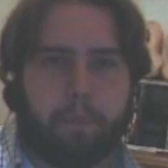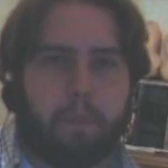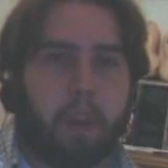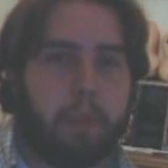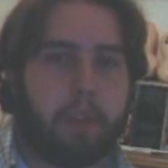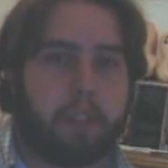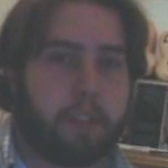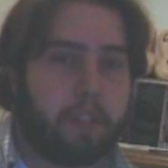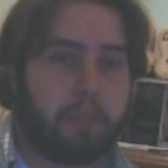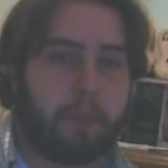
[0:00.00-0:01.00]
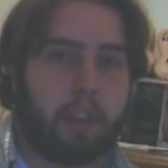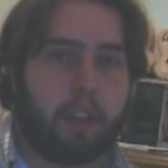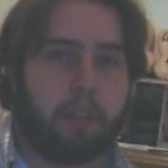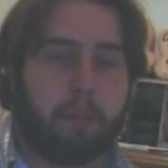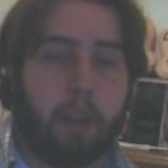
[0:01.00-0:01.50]
Maybe it's just
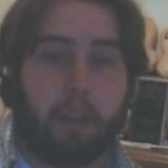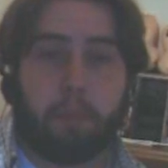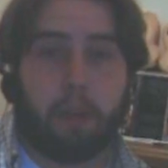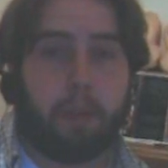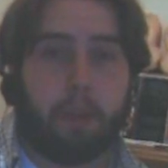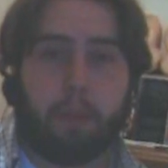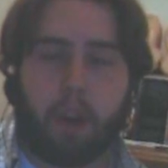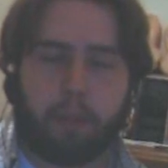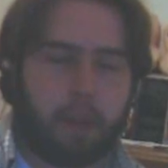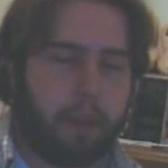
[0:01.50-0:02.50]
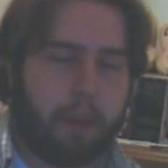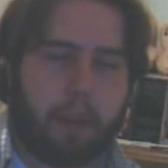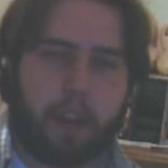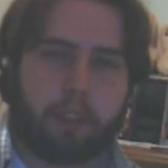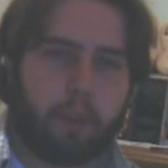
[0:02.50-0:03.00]
me, and may- maybe I'm wrong. Maybe
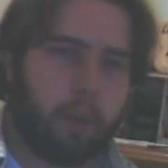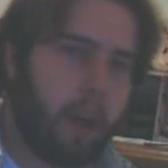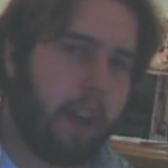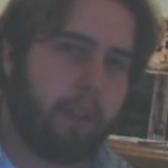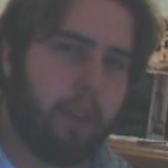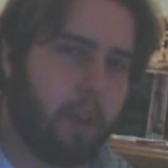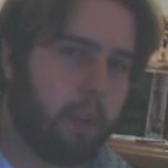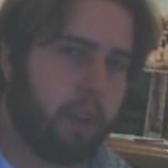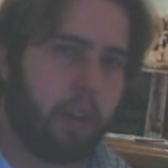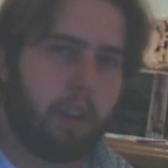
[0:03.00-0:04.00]
I'm an asshole. I don't know.